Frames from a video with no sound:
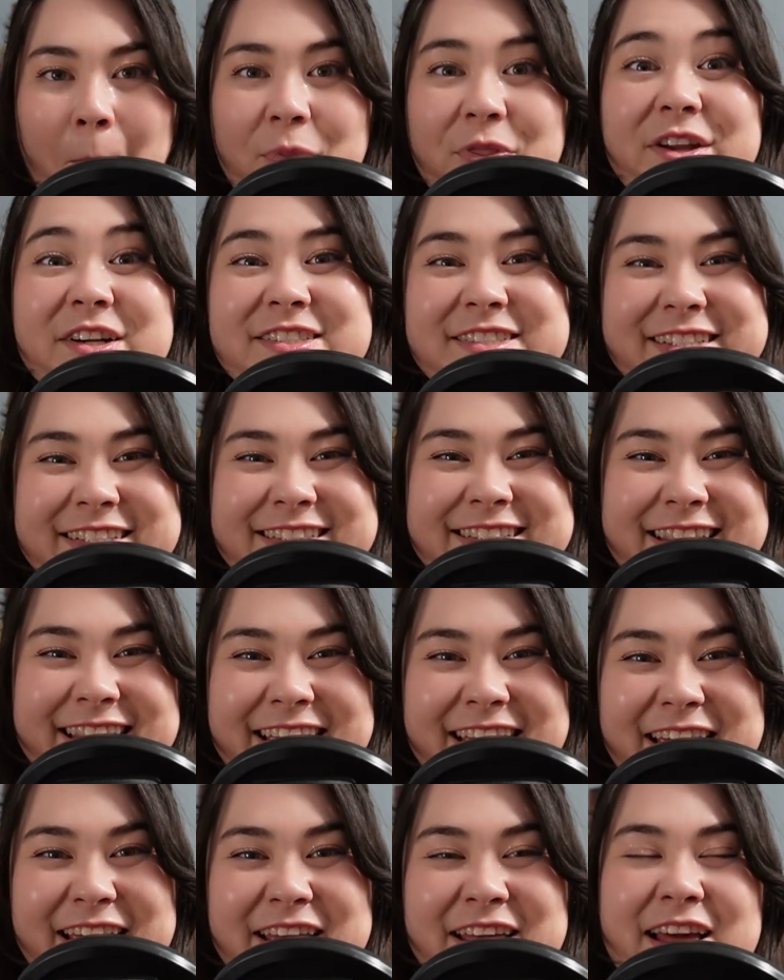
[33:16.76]
There's this
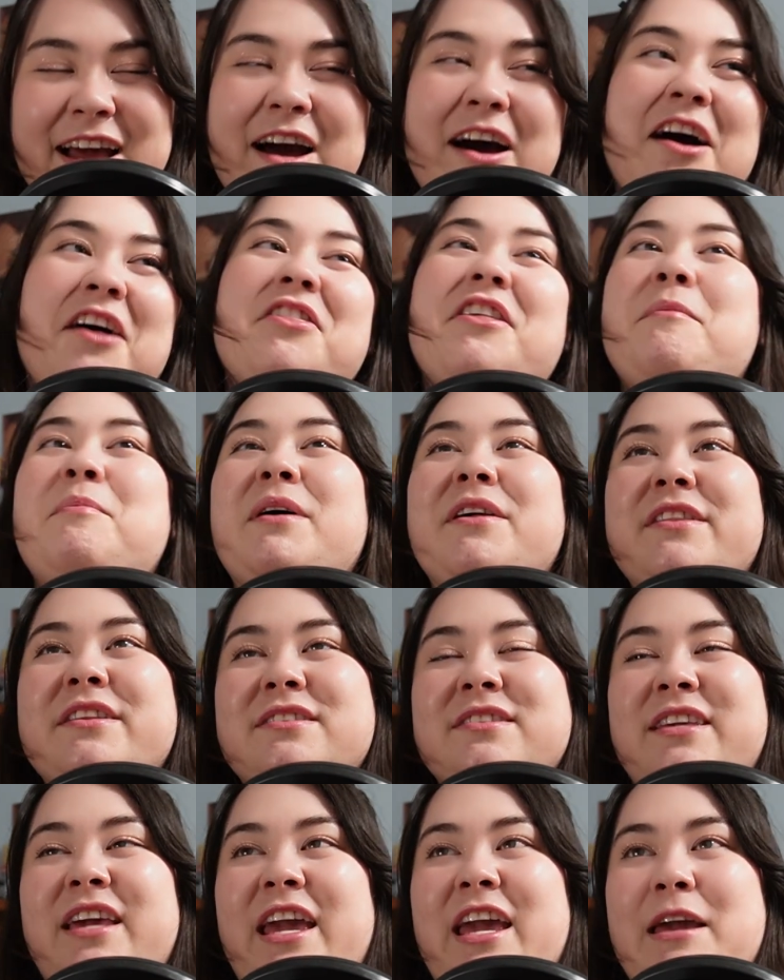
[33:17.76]
thing. Uh, they play
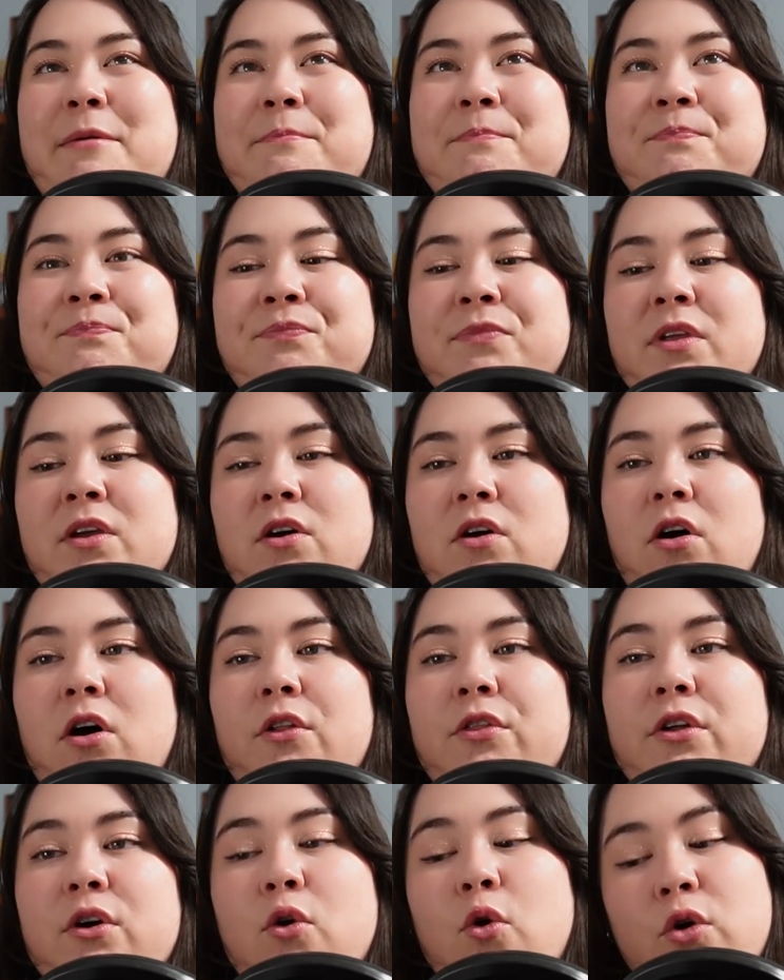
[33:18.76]
this game
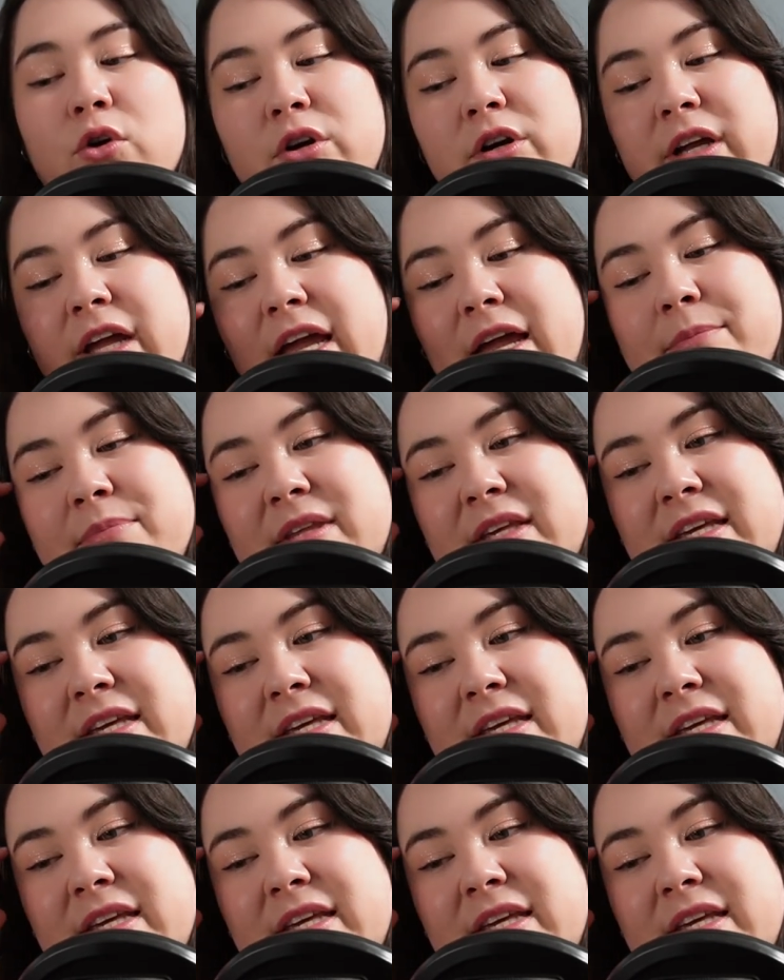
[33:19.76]
called the corner game.